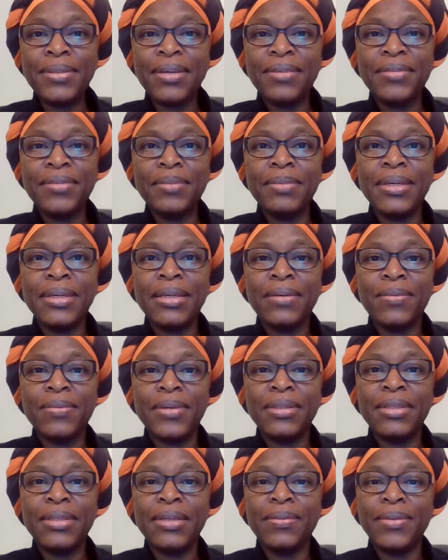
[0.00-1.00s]
to everybody
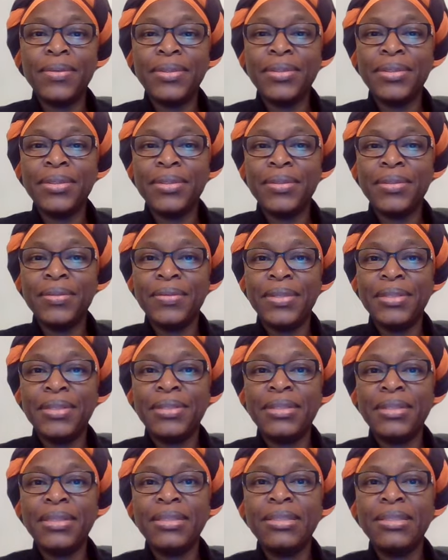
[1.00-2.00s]
what they want to do
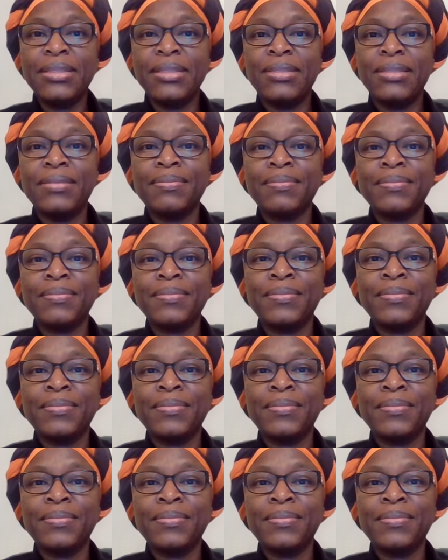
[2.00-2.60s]
this season,